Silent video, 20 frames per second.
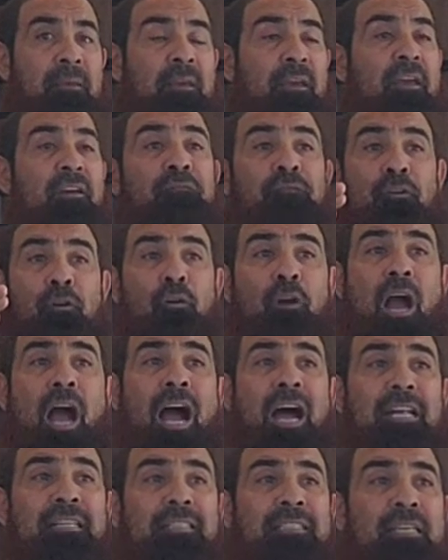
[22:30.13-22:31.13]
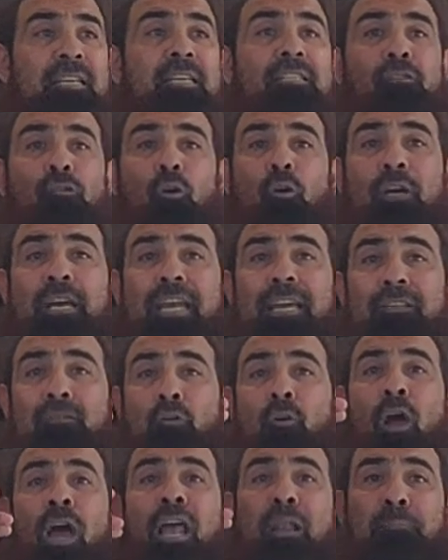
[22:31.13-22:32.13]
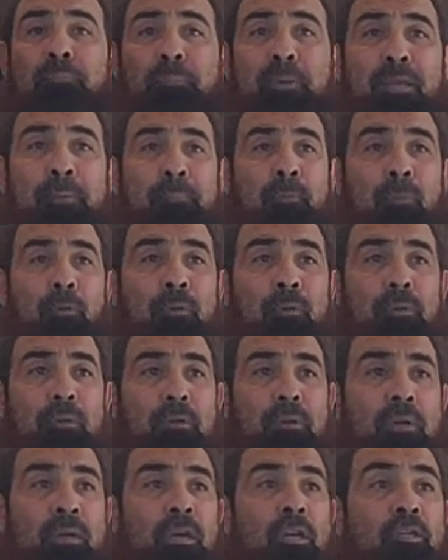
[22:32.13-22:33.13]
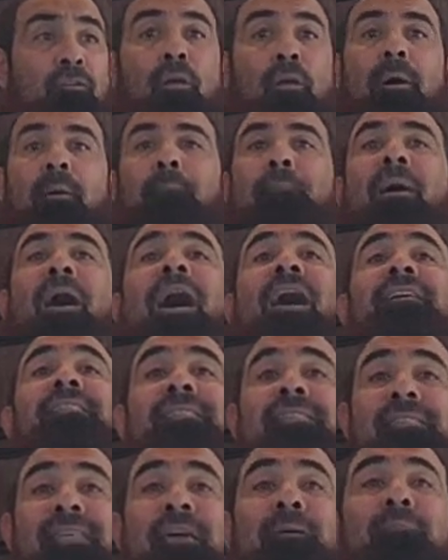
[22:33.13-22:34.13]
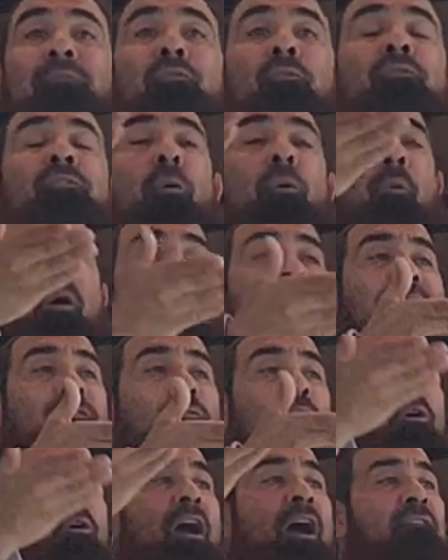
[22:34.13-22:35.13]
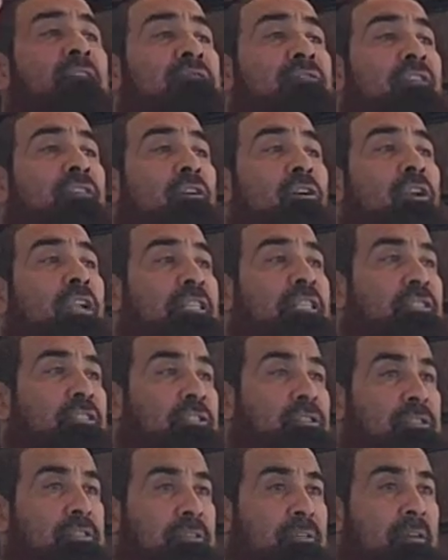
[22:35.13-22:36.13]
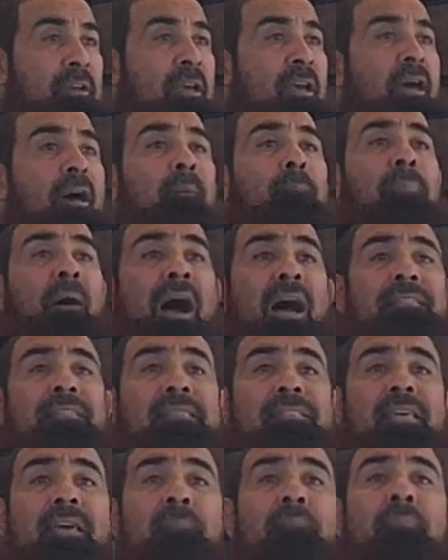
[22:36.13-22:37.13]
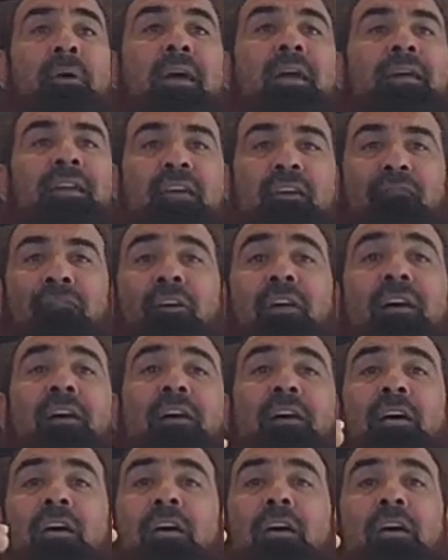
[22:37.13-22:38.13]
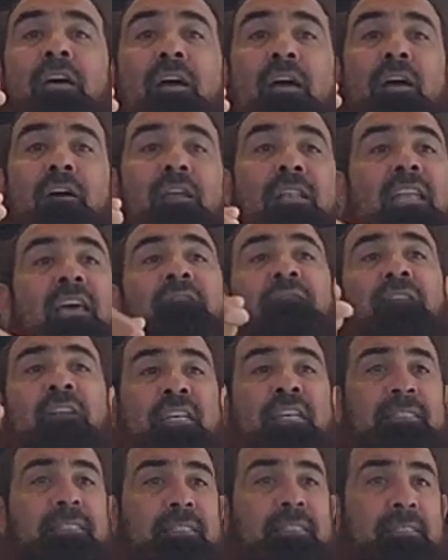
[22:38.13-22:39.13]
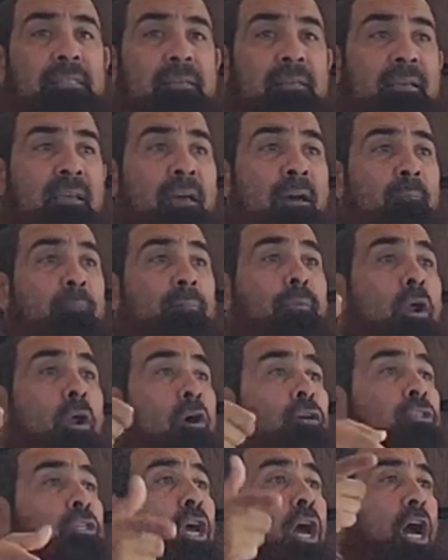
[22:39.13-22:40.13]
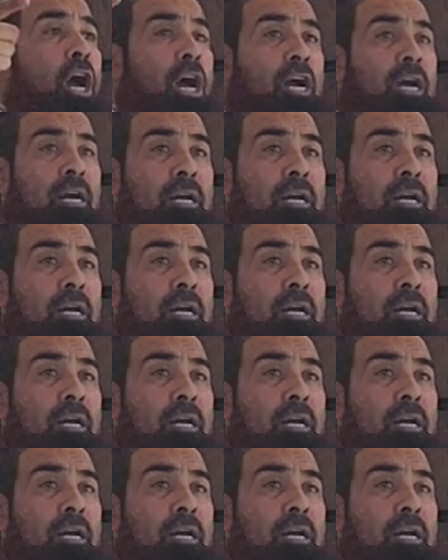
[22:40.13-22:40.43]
If you can't, it's okay to help people. To pass them to the ones who have the knowledge. Pass them, give a, a, a leaflet, brochure.